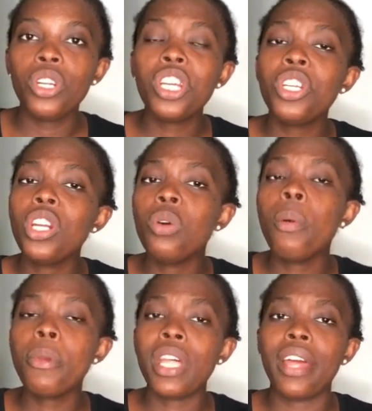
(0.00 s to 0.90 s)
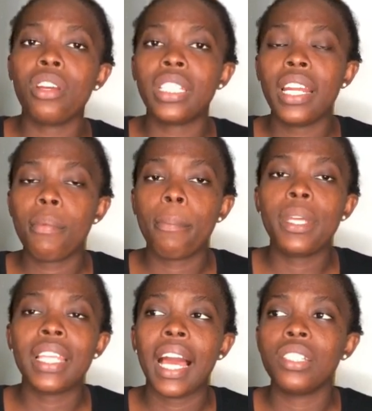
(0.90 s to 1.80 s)
You don't know, maybe, you know, your channel might
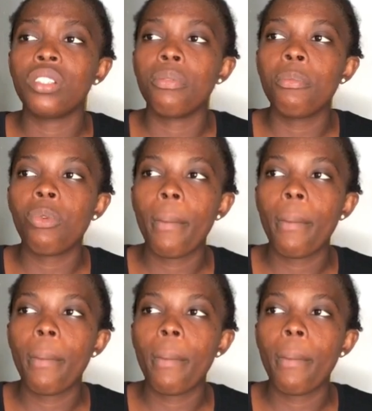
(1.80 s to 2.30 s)
be in the hands of maybe